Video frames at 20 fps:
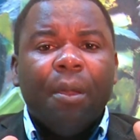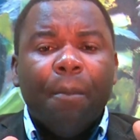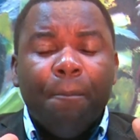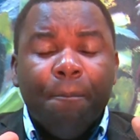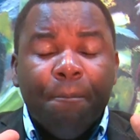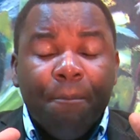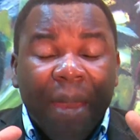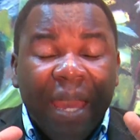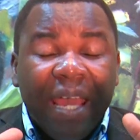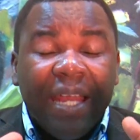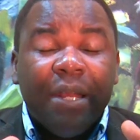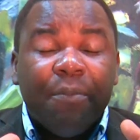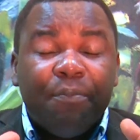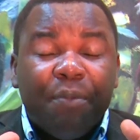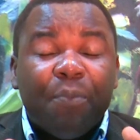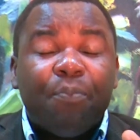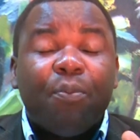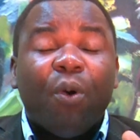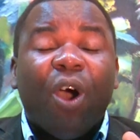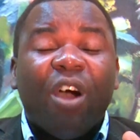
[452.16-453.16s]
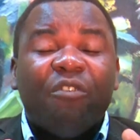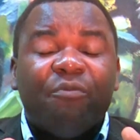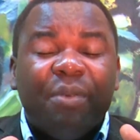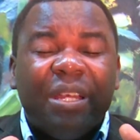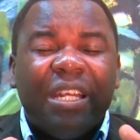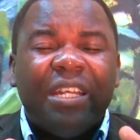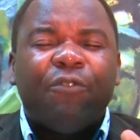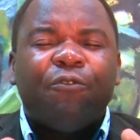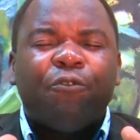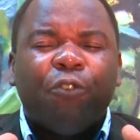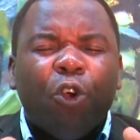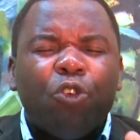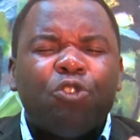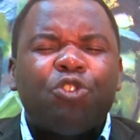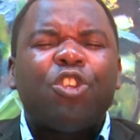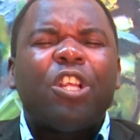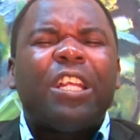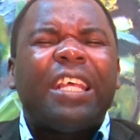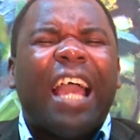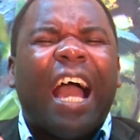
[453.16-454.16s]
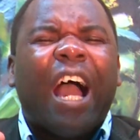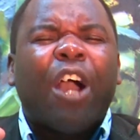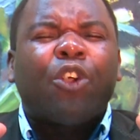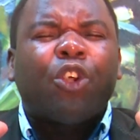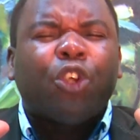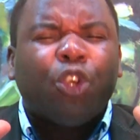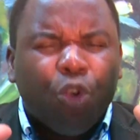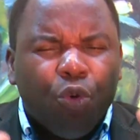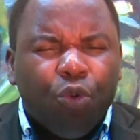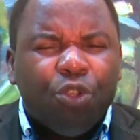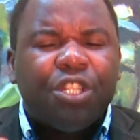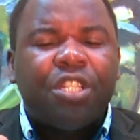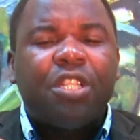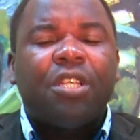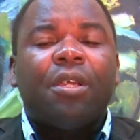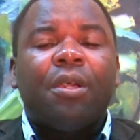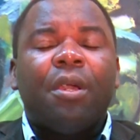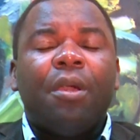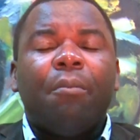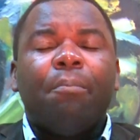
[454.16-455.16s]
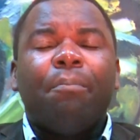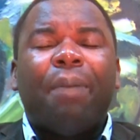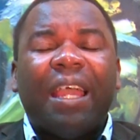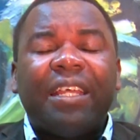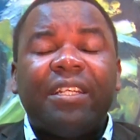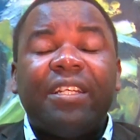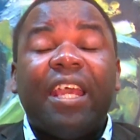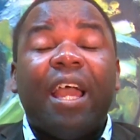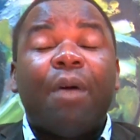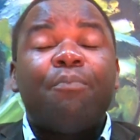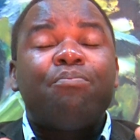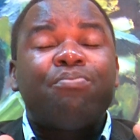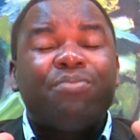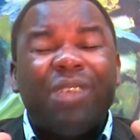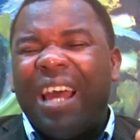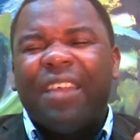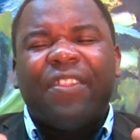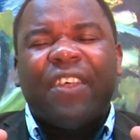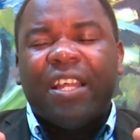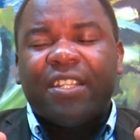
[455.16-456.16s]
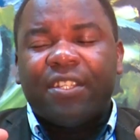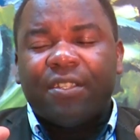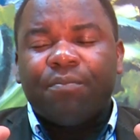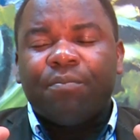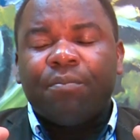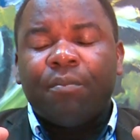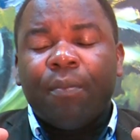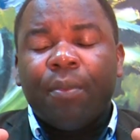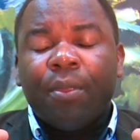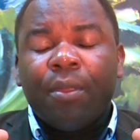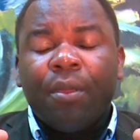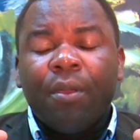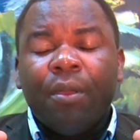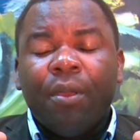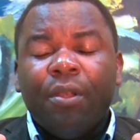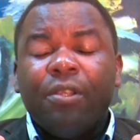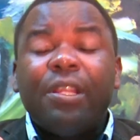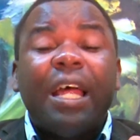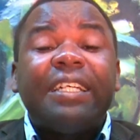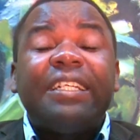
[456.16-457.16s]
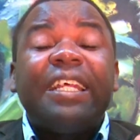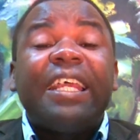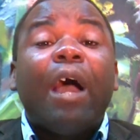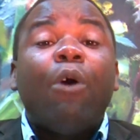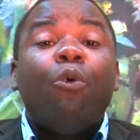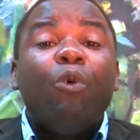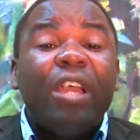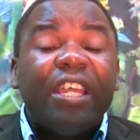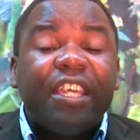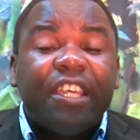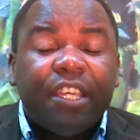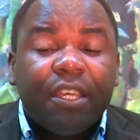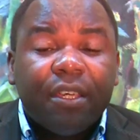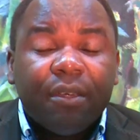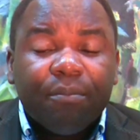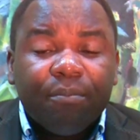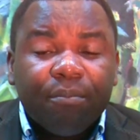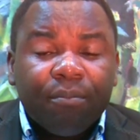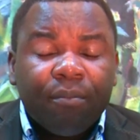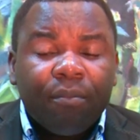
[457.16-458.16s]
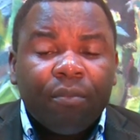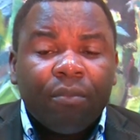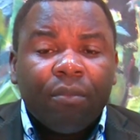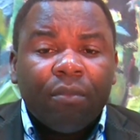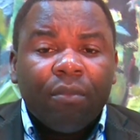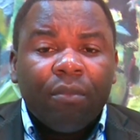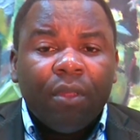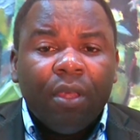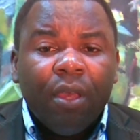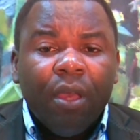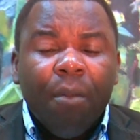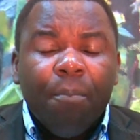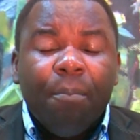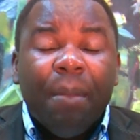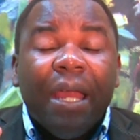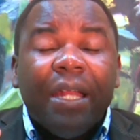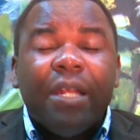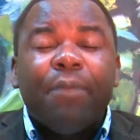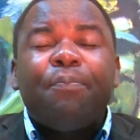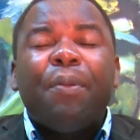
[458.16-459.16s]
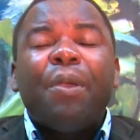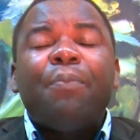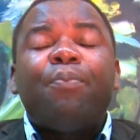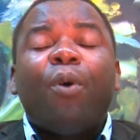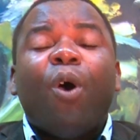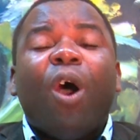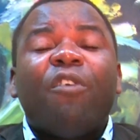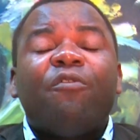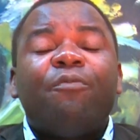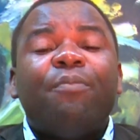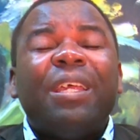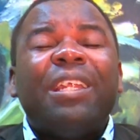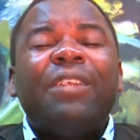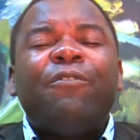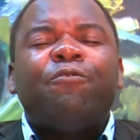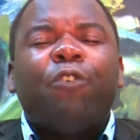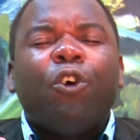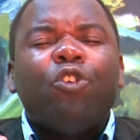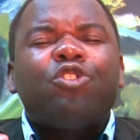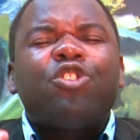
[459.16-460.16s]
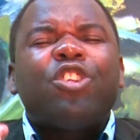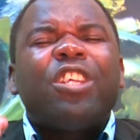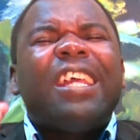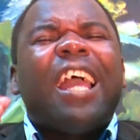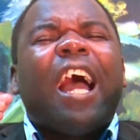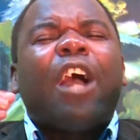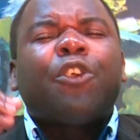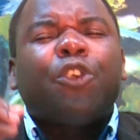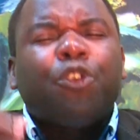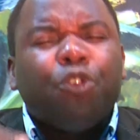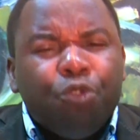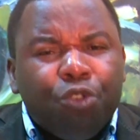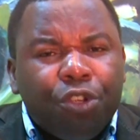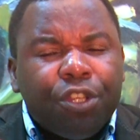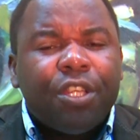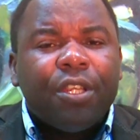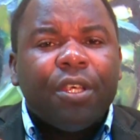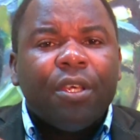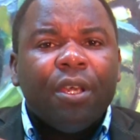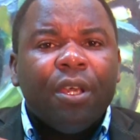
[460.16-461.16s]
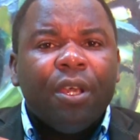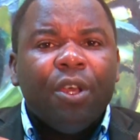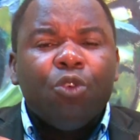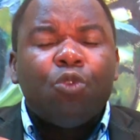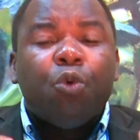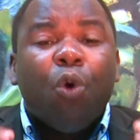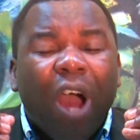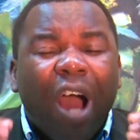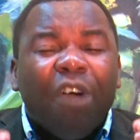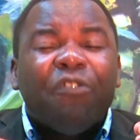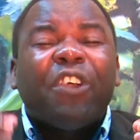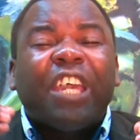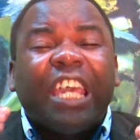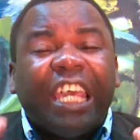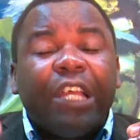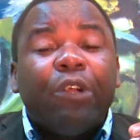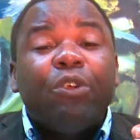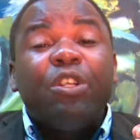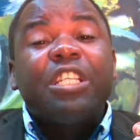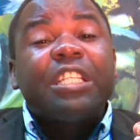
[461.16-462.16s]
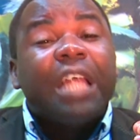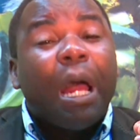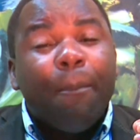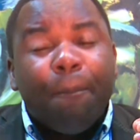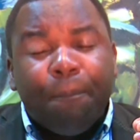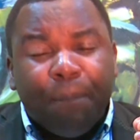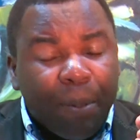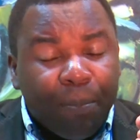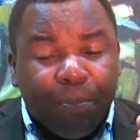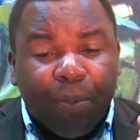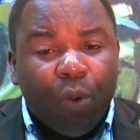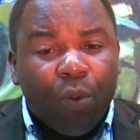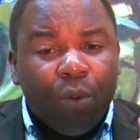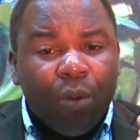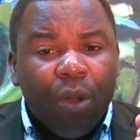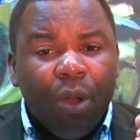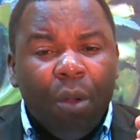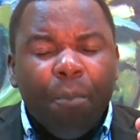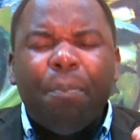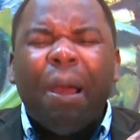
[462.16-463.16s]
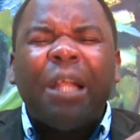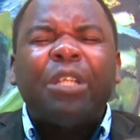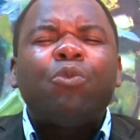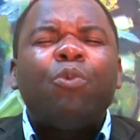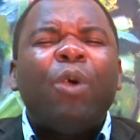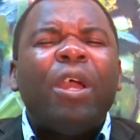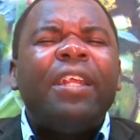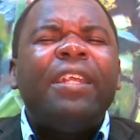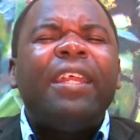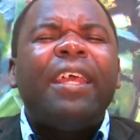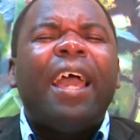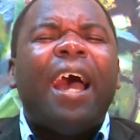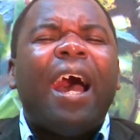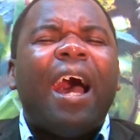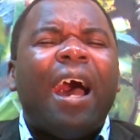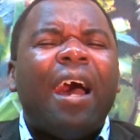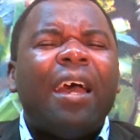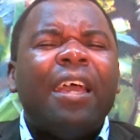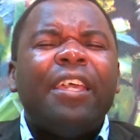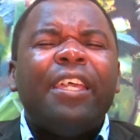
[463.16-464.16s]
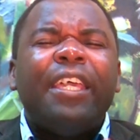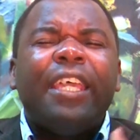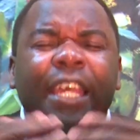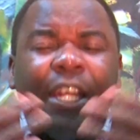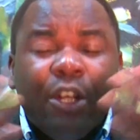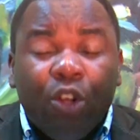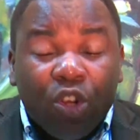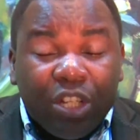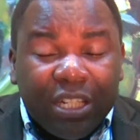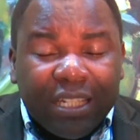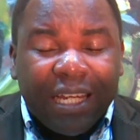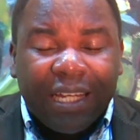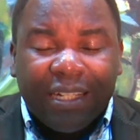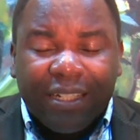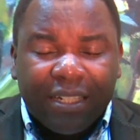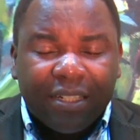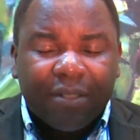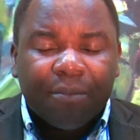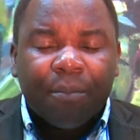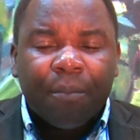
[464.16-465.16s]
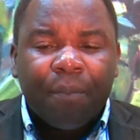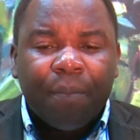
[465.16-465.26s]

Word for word: Many people have been falsely accused by their brothers that they are weak. Many people have been falsely accused to have killed some people, but when they are innocent,